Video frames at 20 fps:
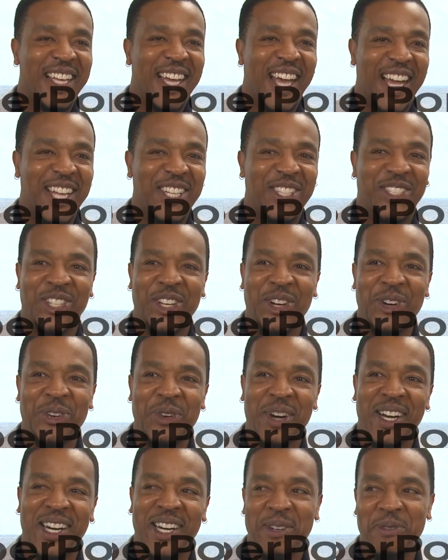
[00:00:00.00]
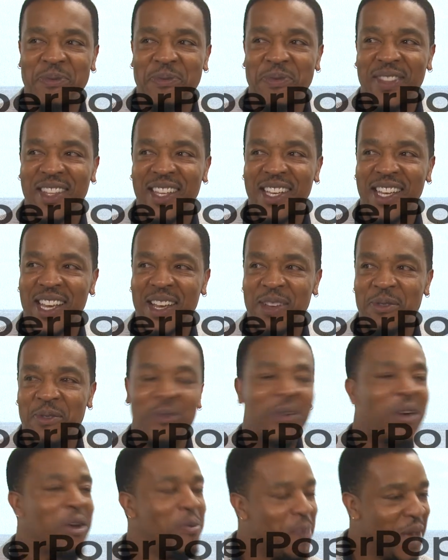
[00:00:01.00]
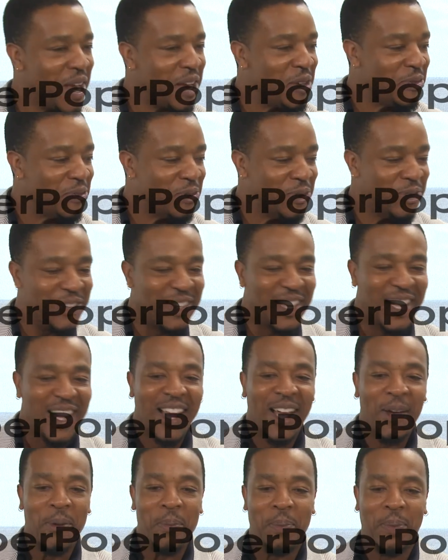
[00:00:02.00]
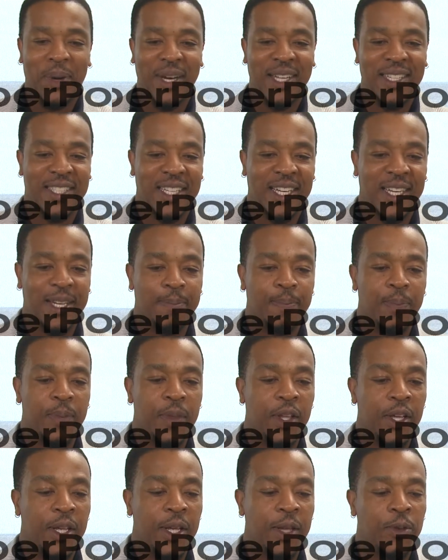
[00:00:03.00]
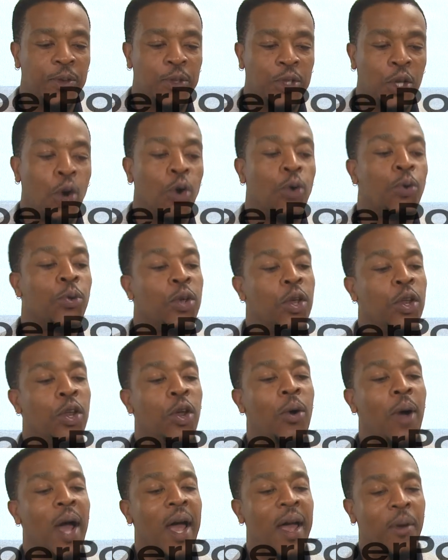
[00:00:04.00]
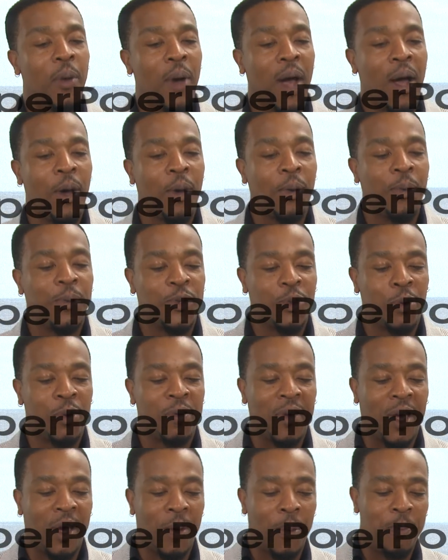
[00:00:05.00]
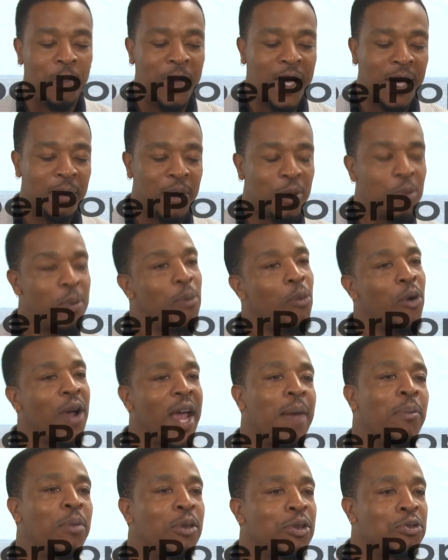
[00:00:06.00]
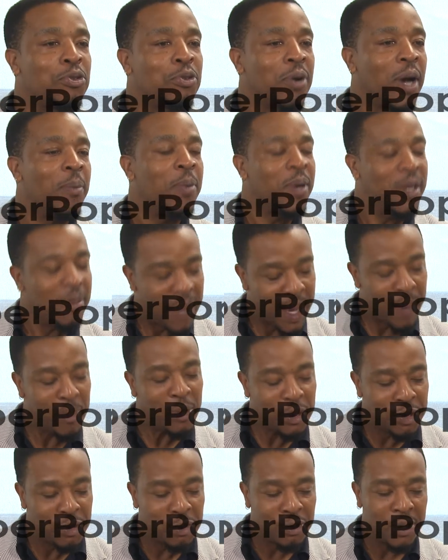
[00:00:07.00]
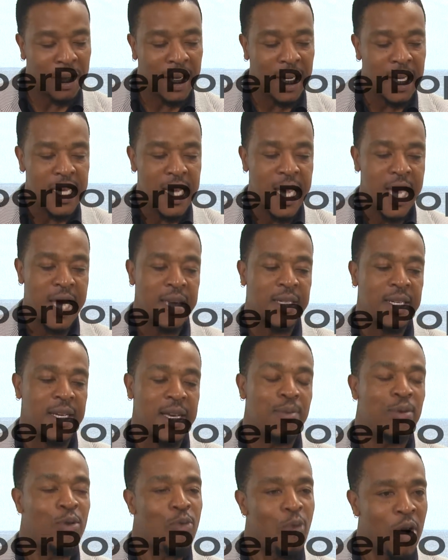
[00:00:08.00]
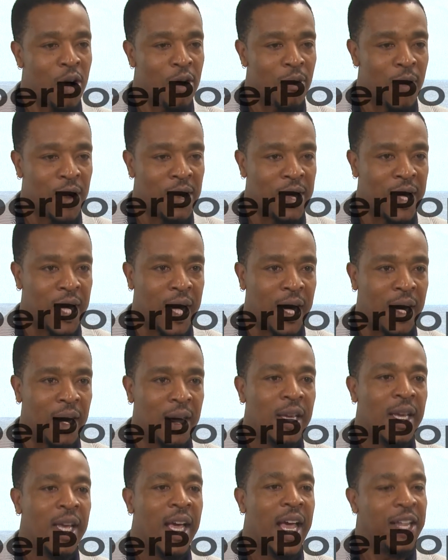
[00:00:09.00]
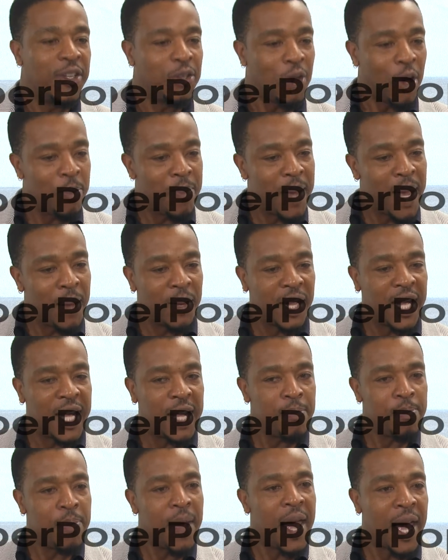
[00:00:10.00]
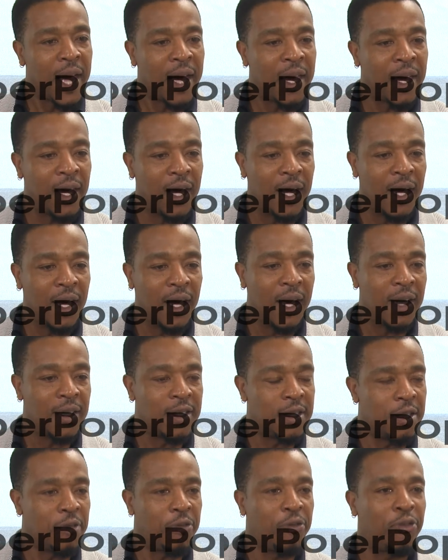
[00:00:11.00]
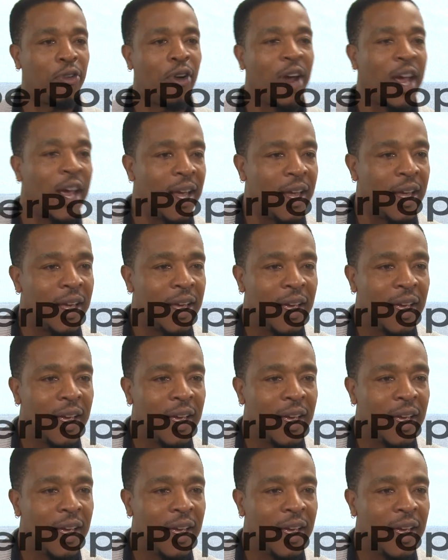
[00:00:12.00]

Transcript: and so um, very painful. But um, so you know I, will sort of I'll become a little bit more ambulatory. I'll become ambulatory and able to walk around again, and so I'll be able to get back into the fray,